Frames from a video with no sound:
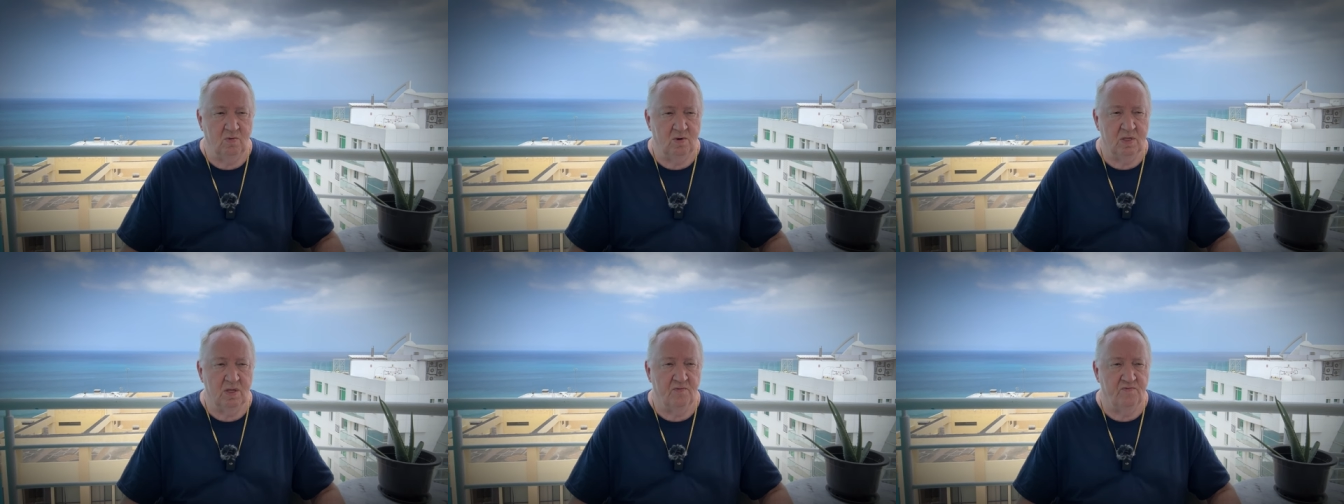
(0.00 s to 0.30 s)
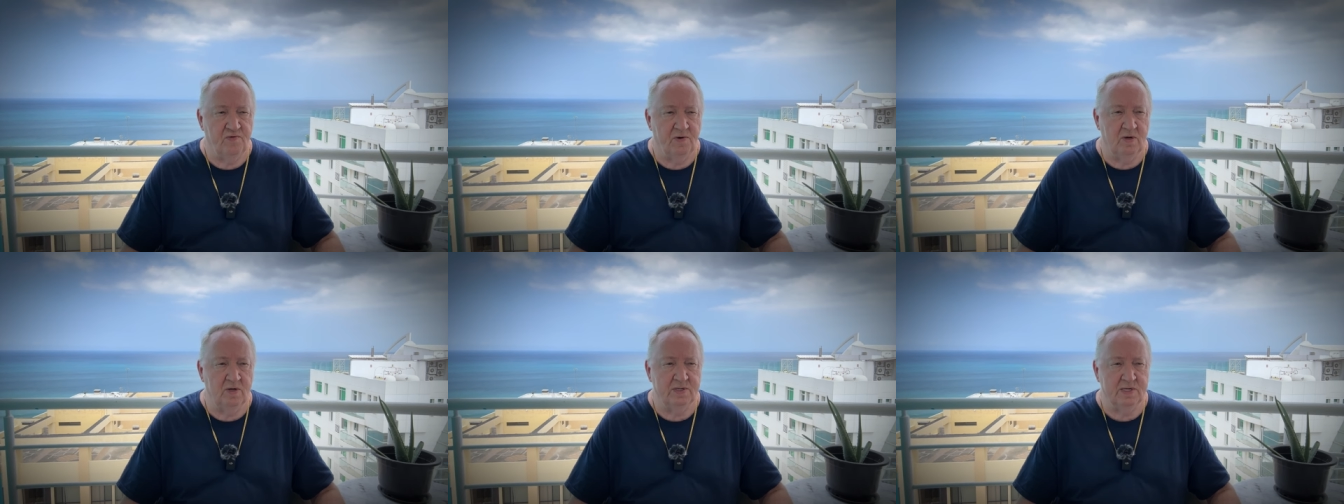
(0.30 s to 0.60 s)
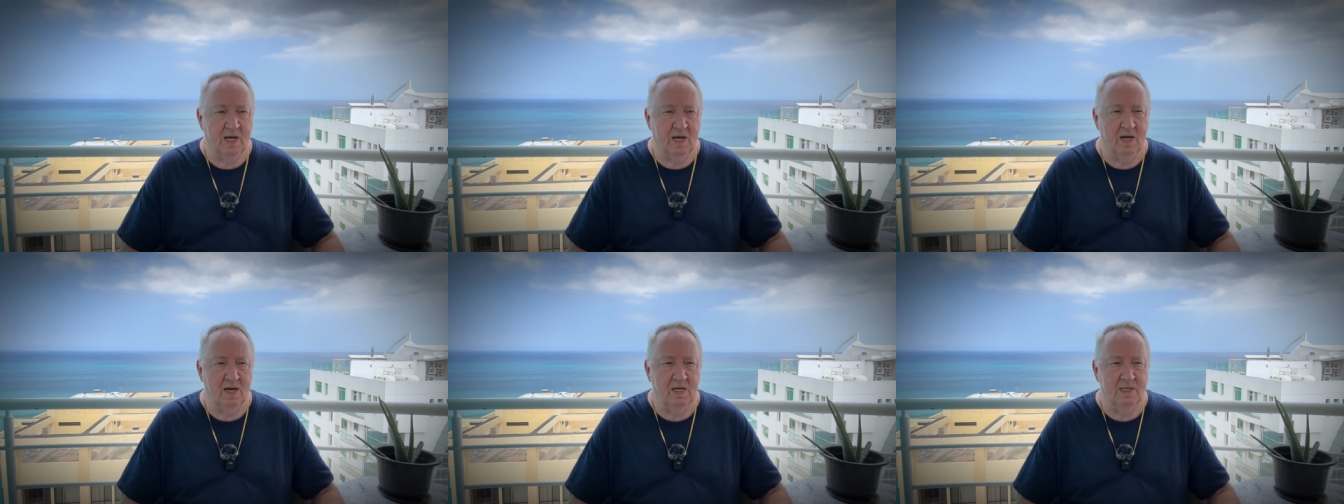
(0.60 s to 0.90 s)
One of the first
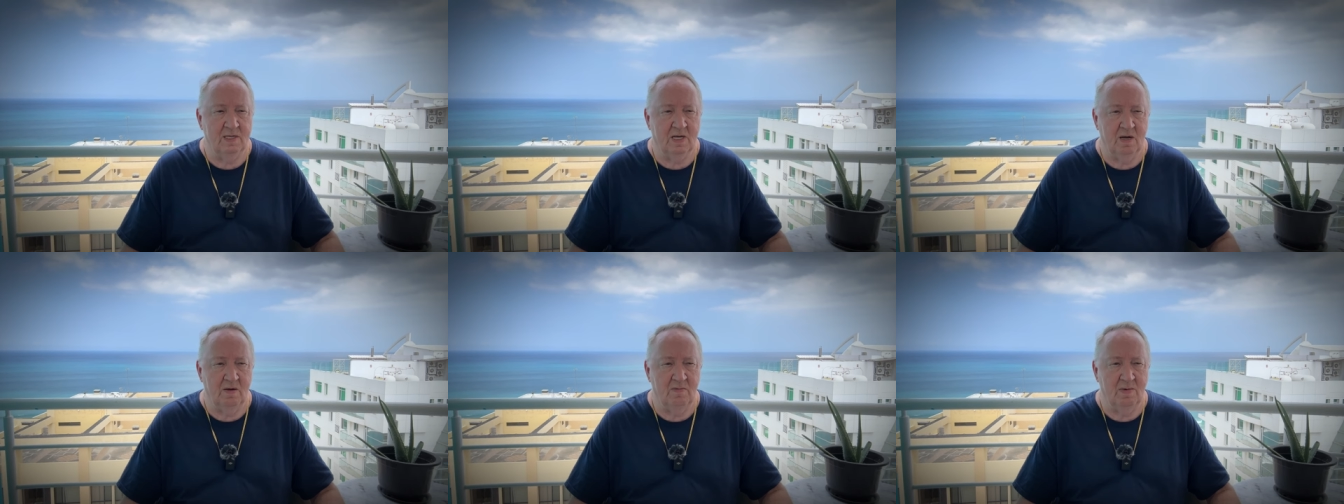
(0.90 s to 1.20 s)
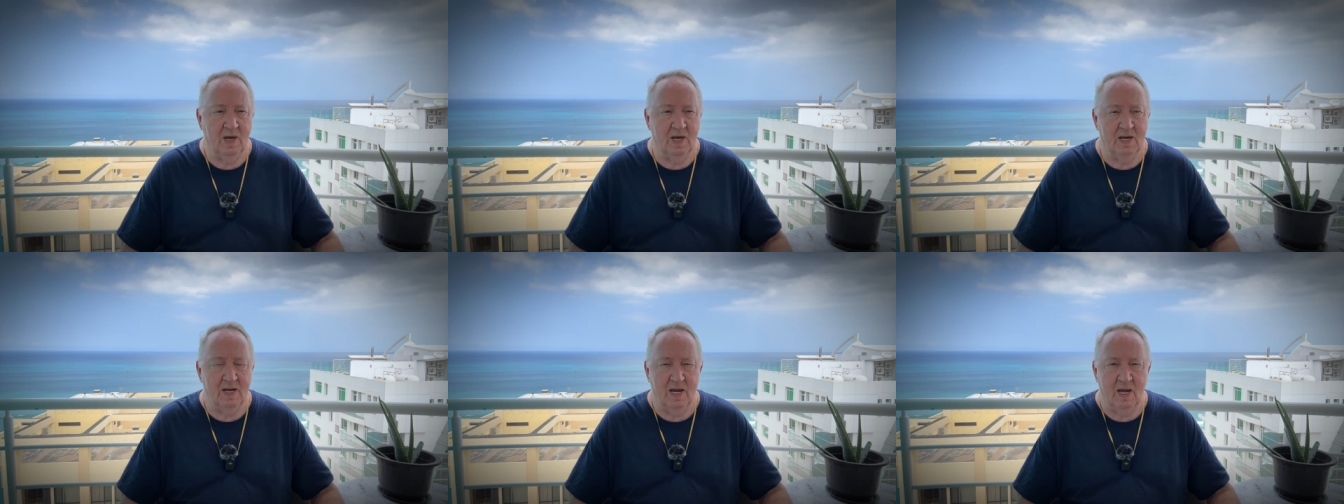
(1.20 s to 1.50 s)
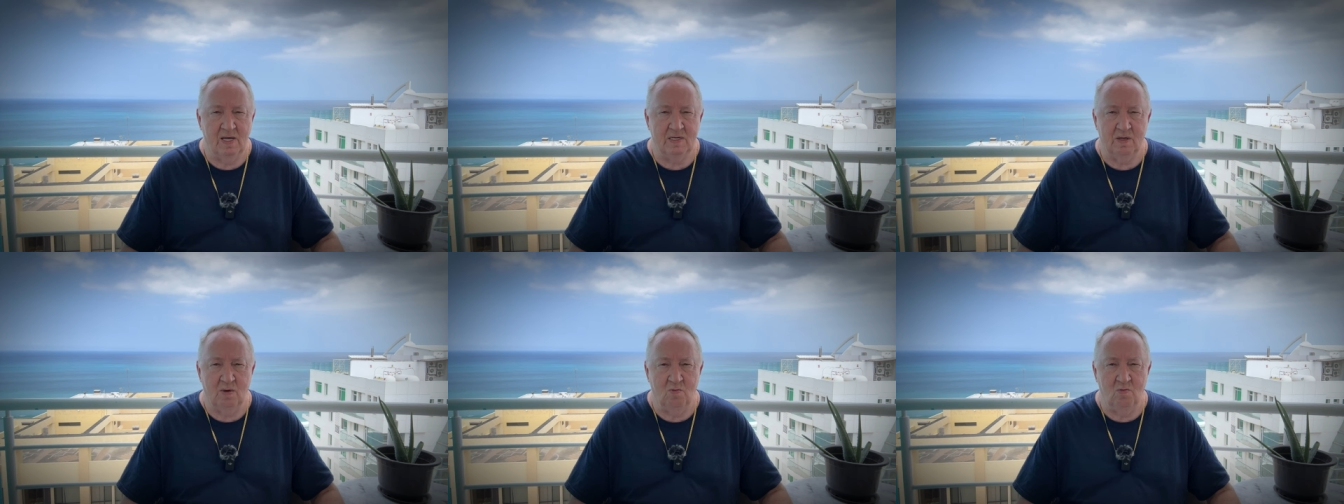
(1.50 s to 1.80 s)
guys that I met,
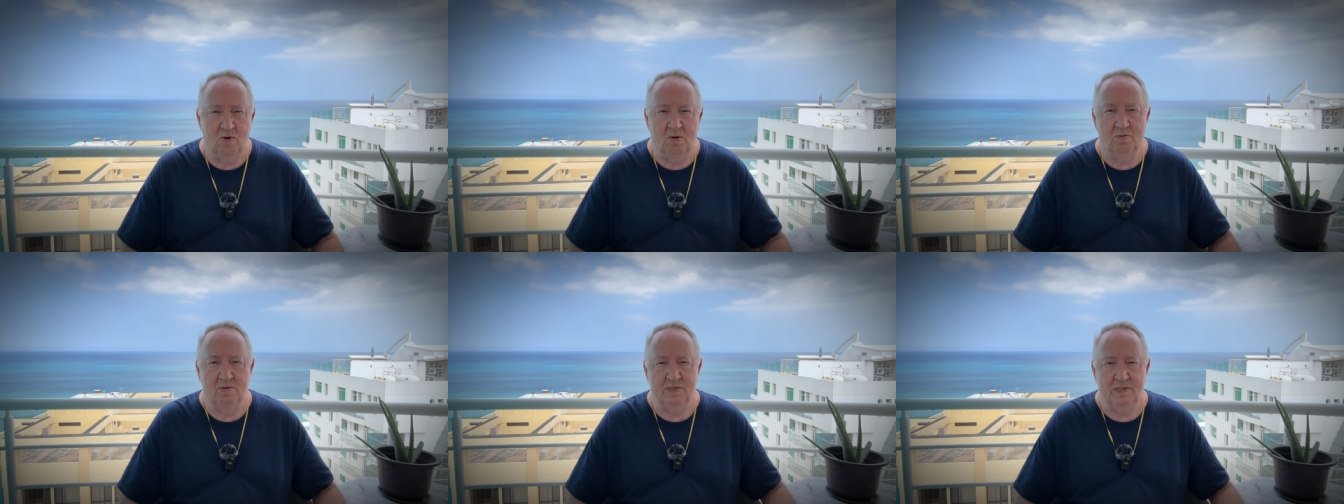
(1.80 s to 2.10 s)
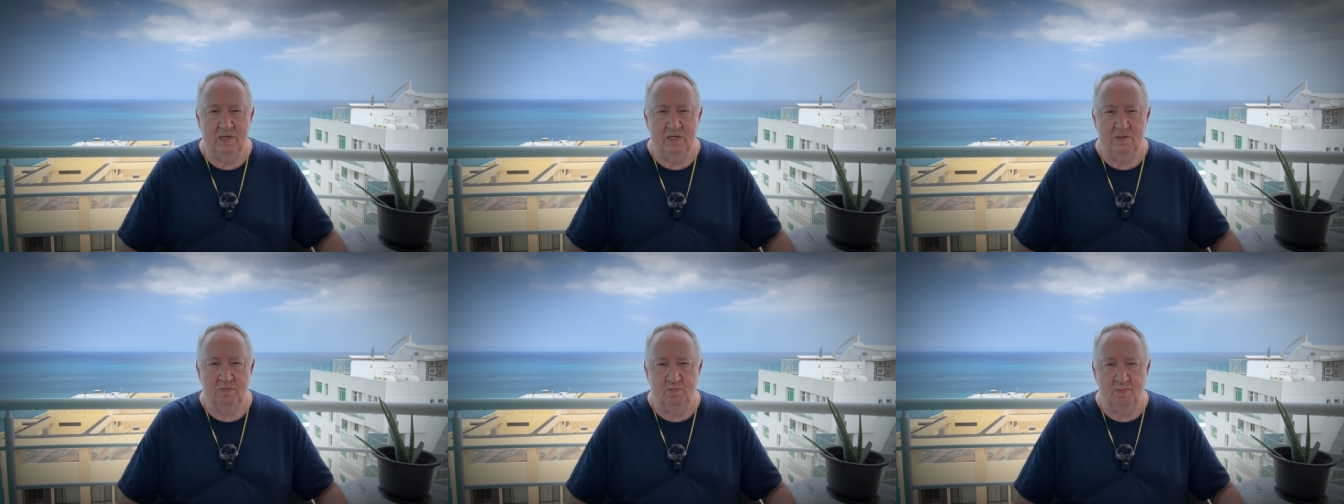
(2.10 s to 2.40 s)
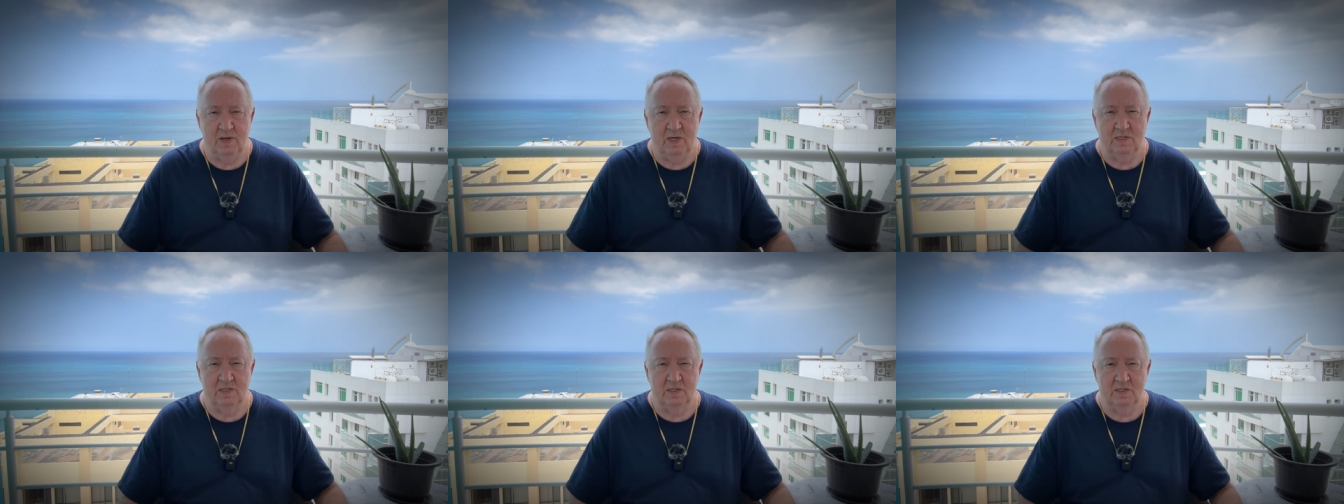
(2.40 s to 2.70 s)
I asked him what was his
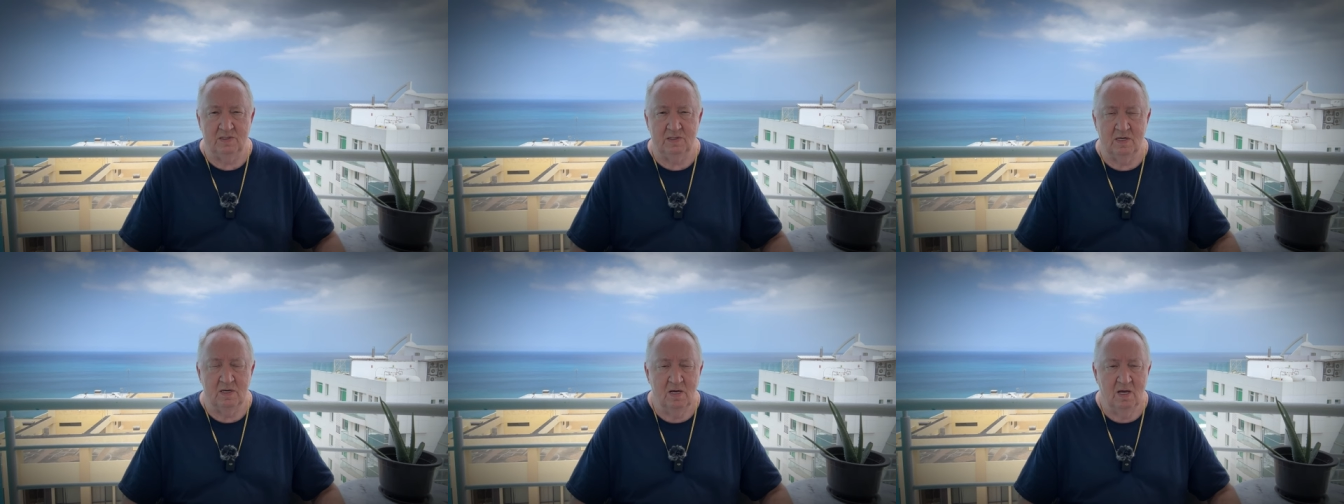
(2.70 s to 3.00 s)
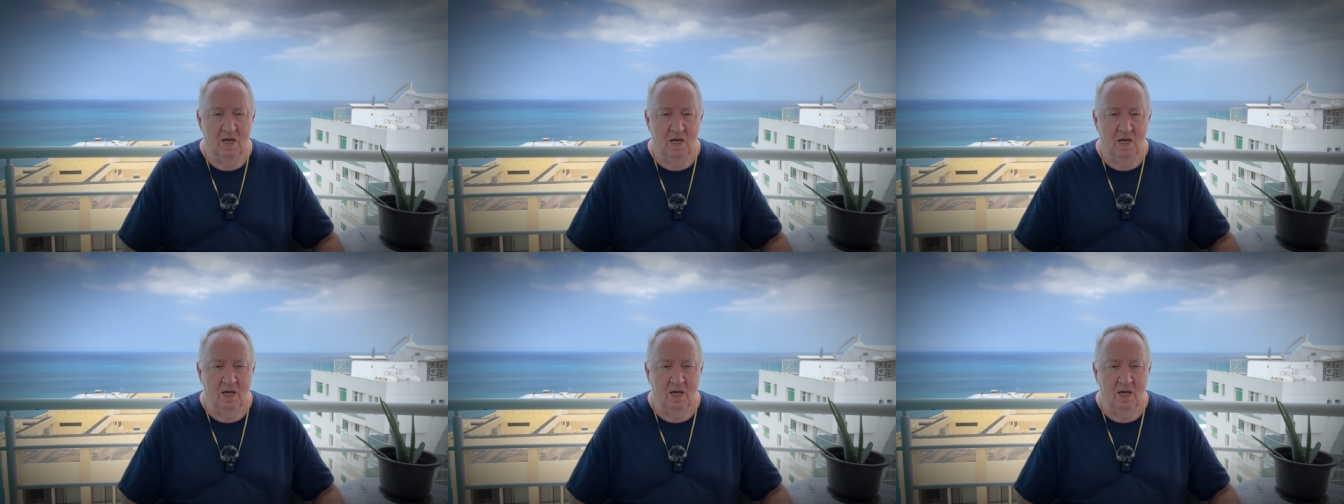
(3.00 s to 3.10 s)
business